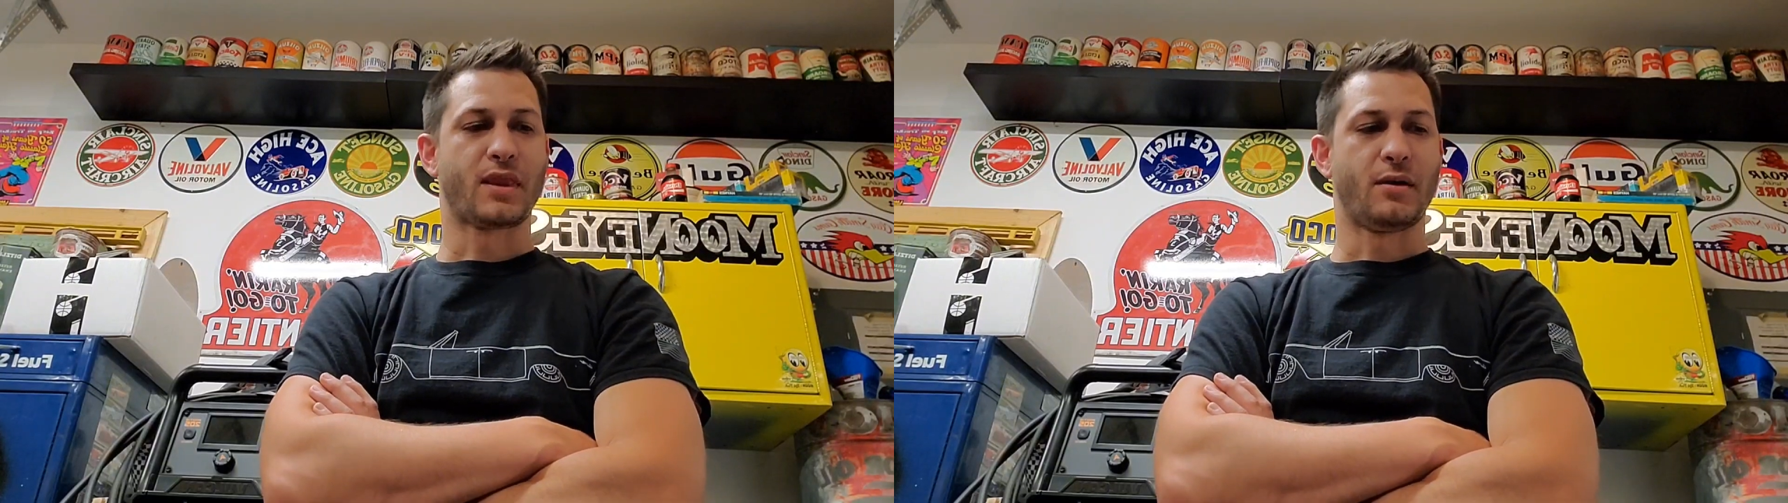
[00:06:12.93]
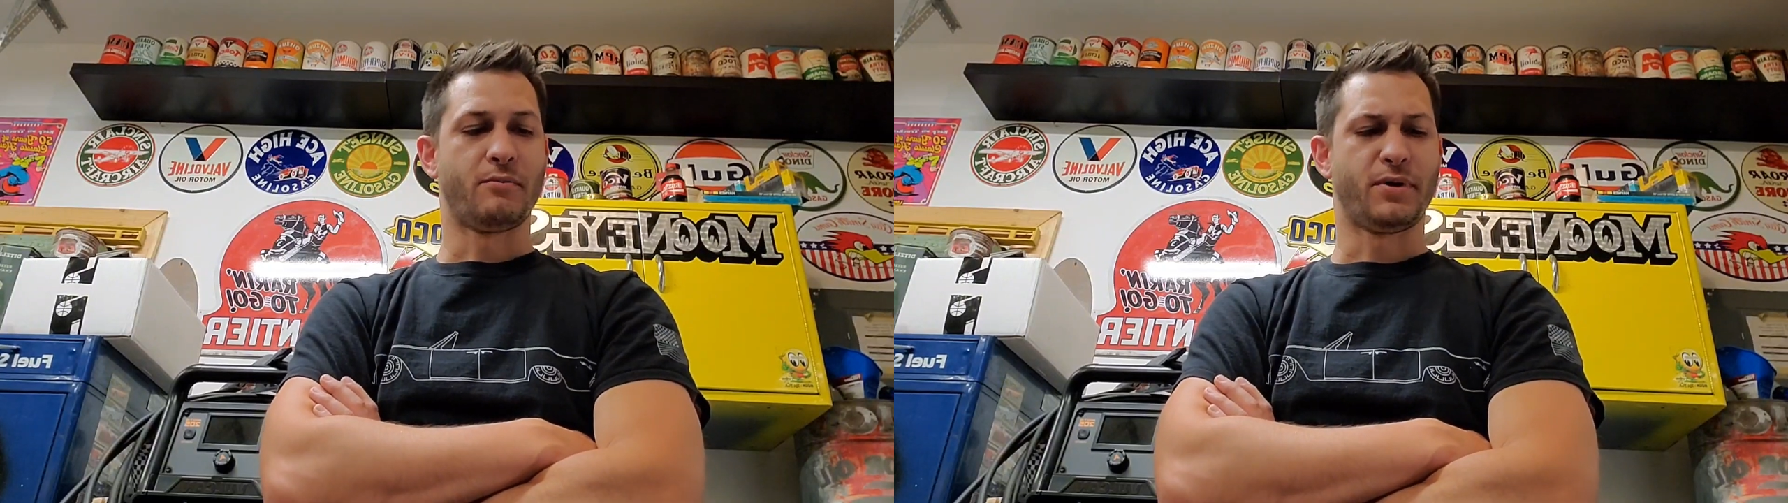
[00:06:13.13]

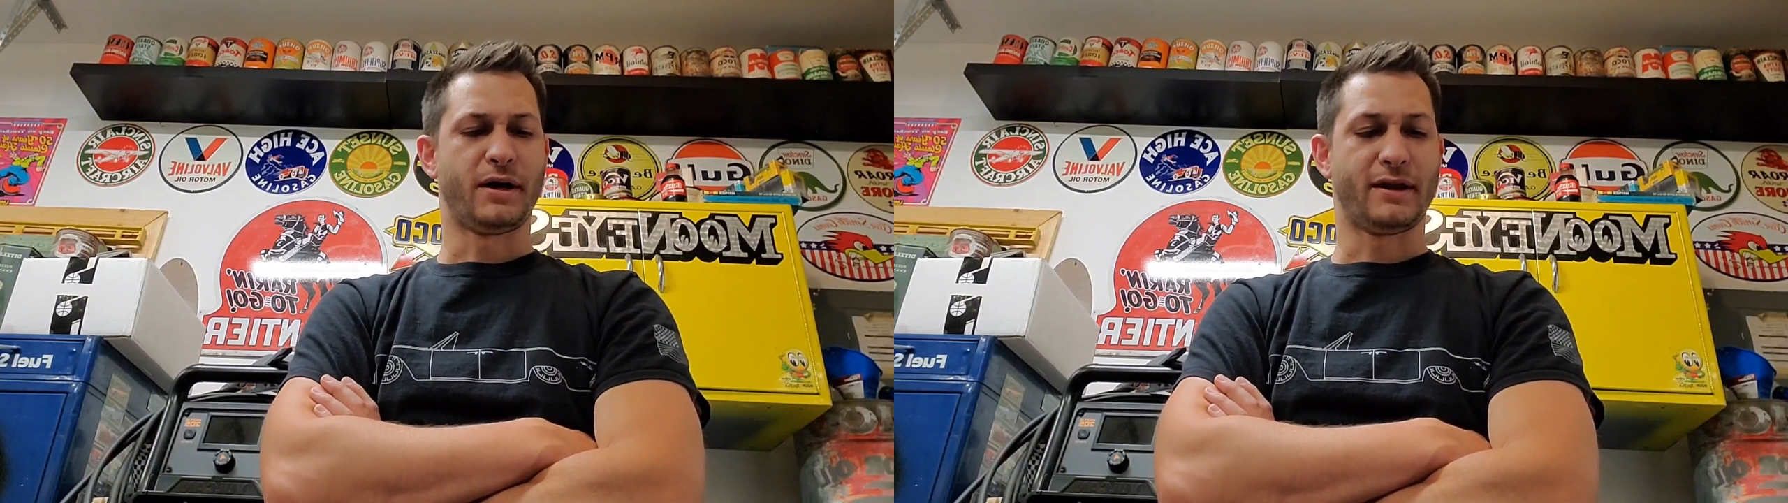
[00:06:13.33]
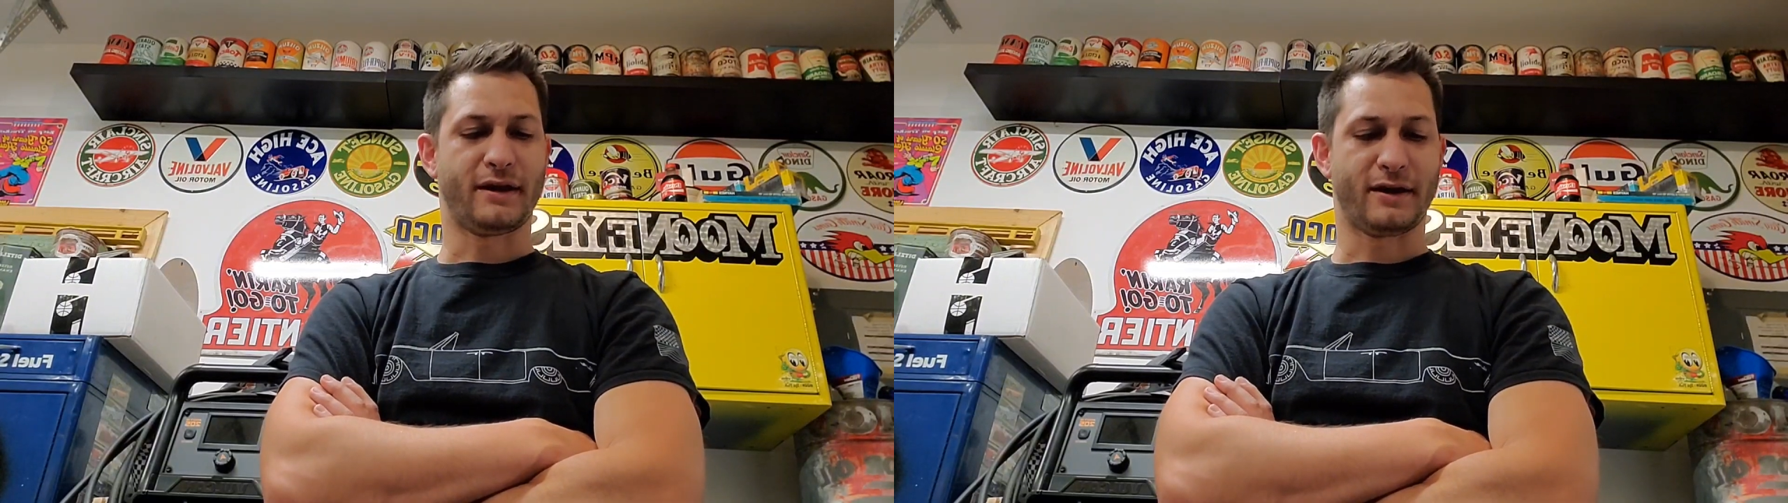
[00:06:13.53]

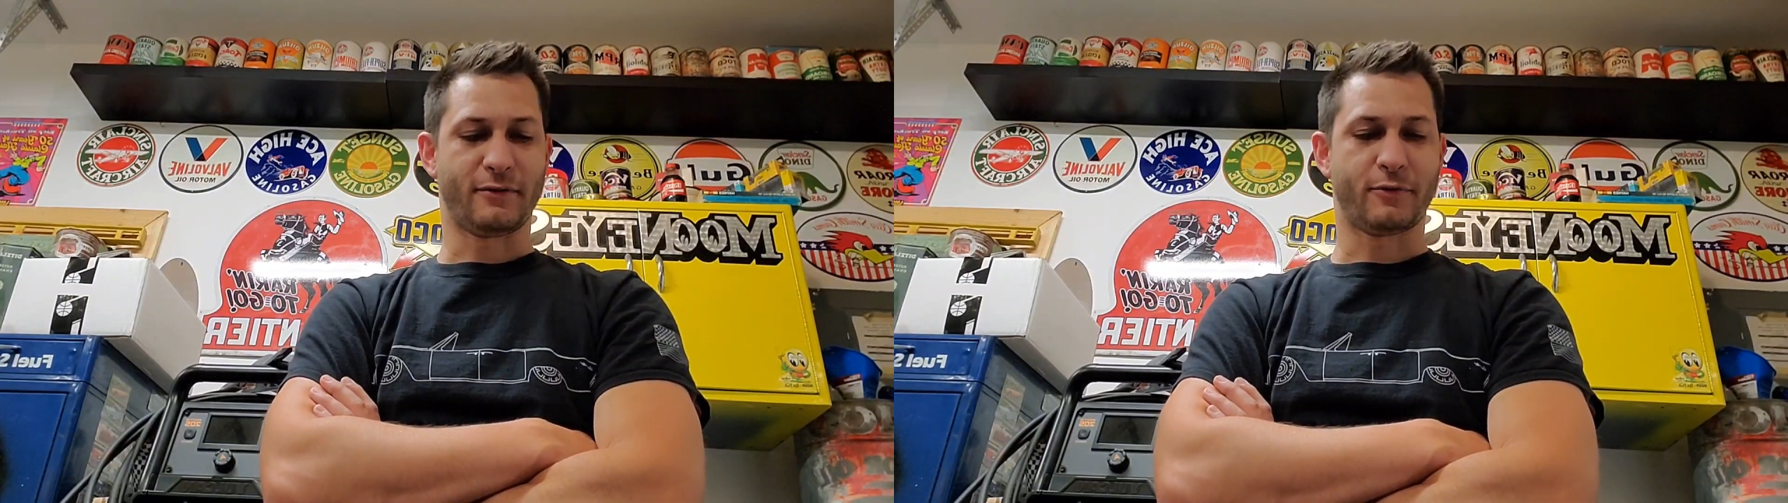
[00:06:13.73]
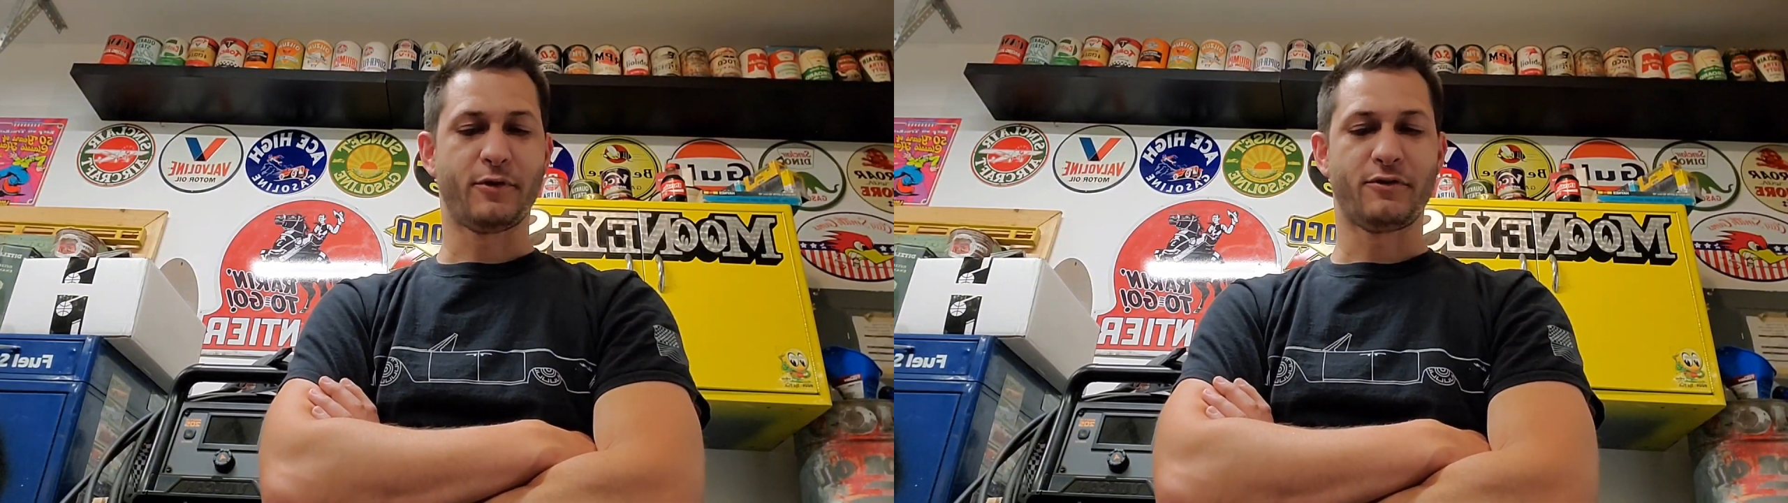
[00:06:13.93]
But
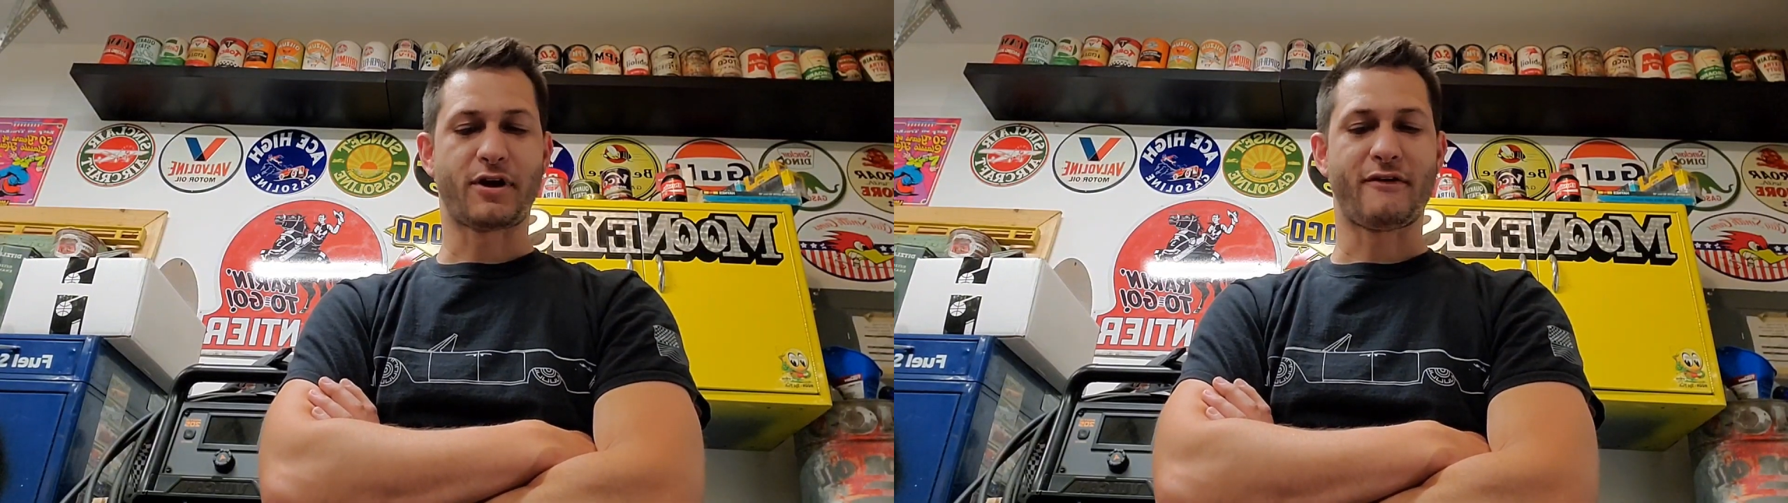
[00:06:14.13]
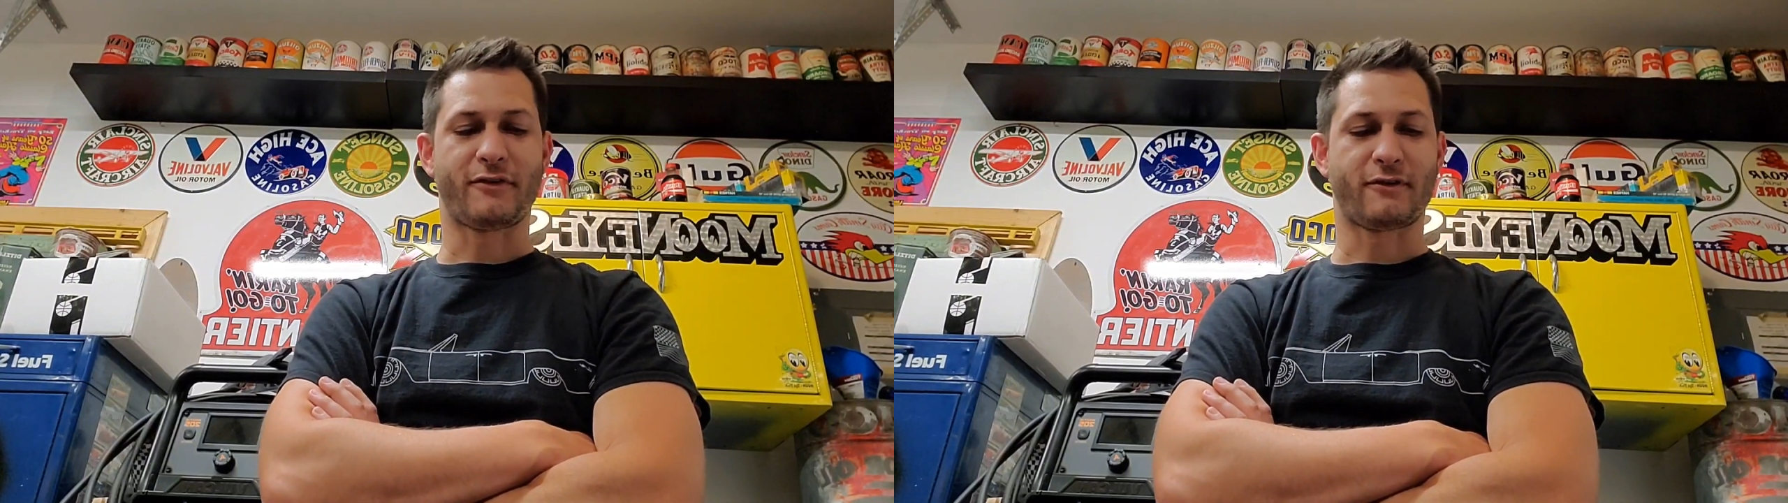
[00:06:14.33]
we were
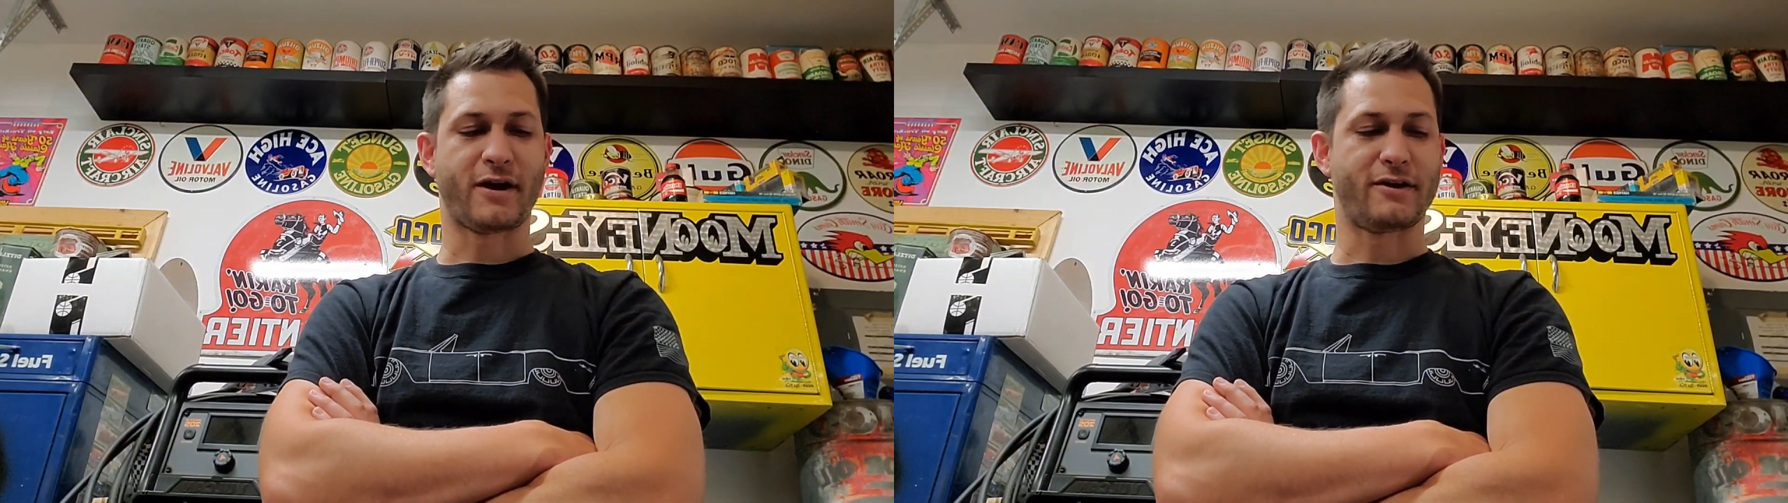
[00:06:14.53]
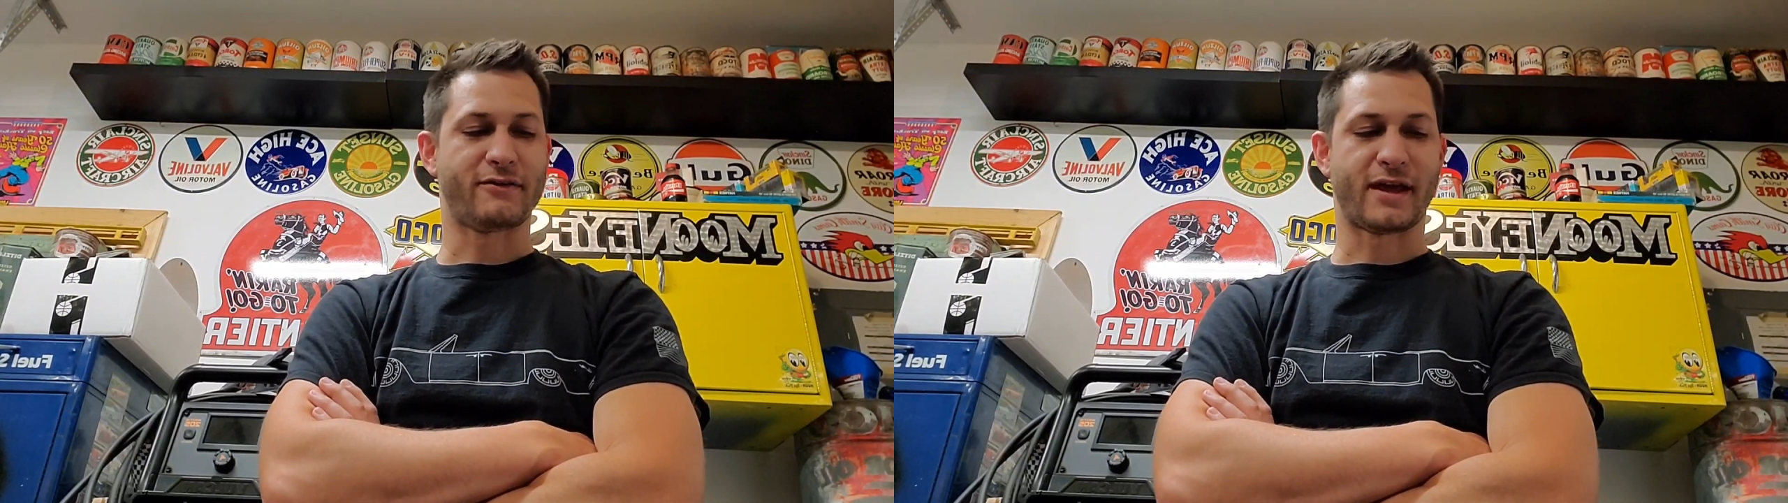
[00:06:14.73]
driving around
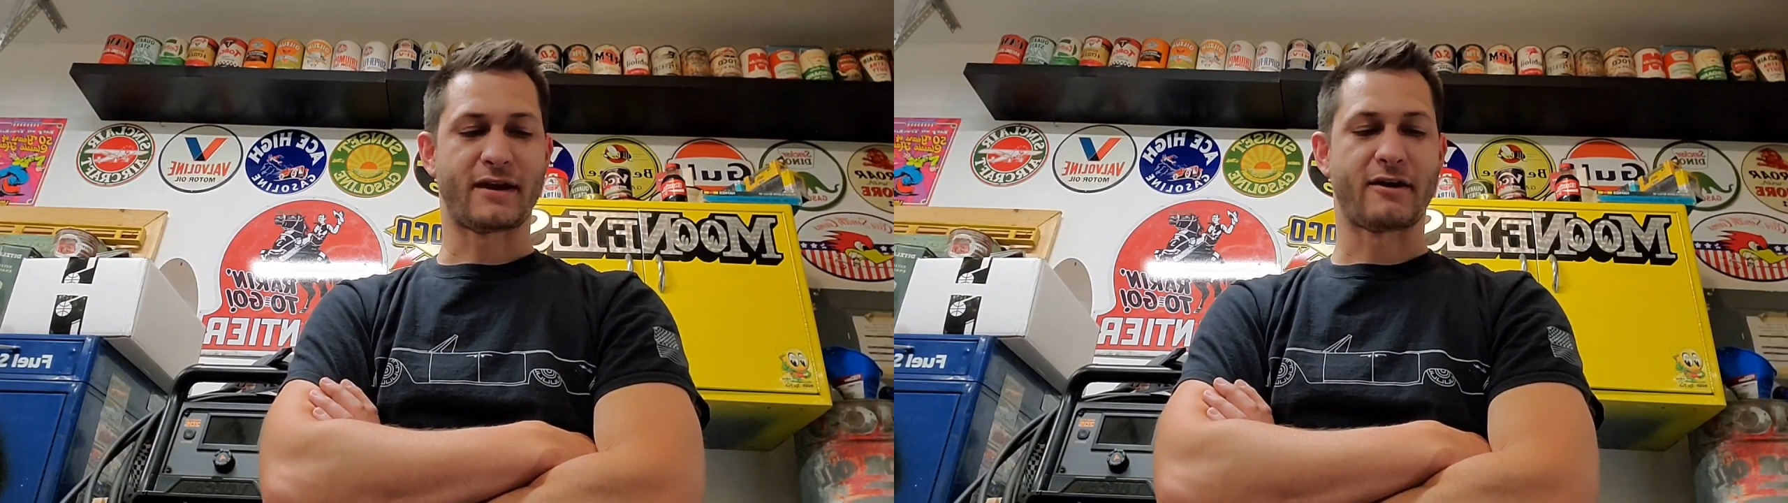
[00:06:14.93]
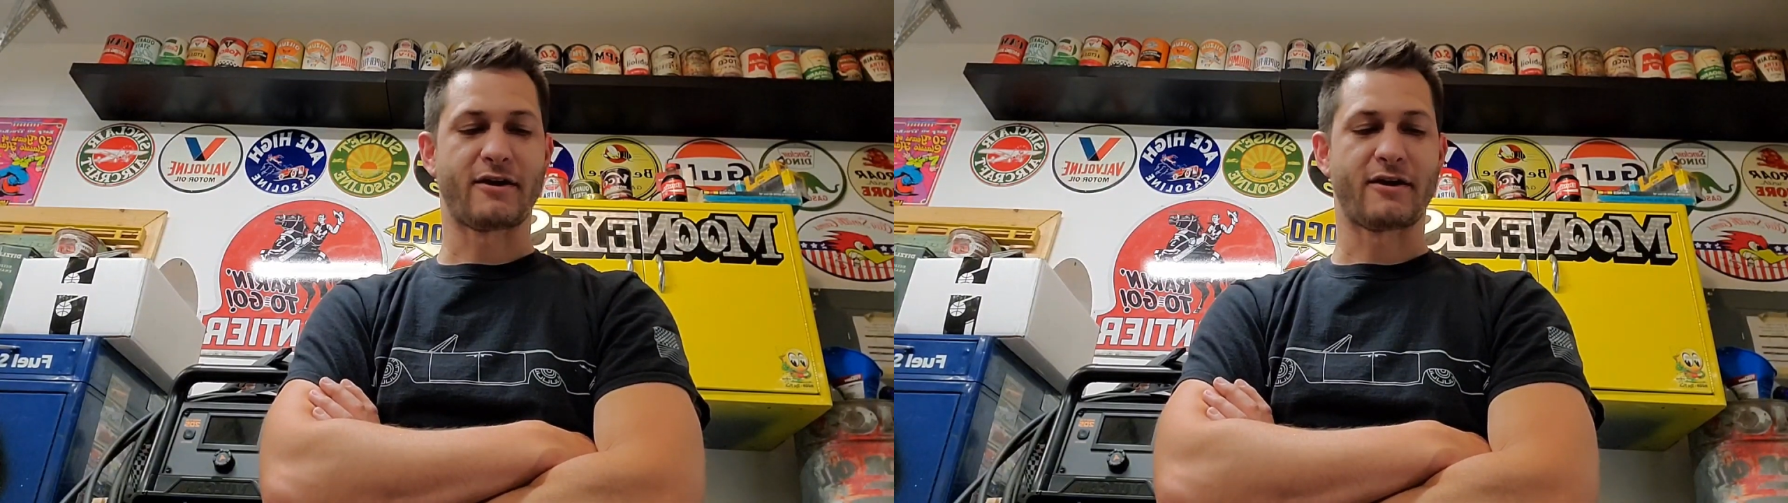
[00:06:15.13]
in that area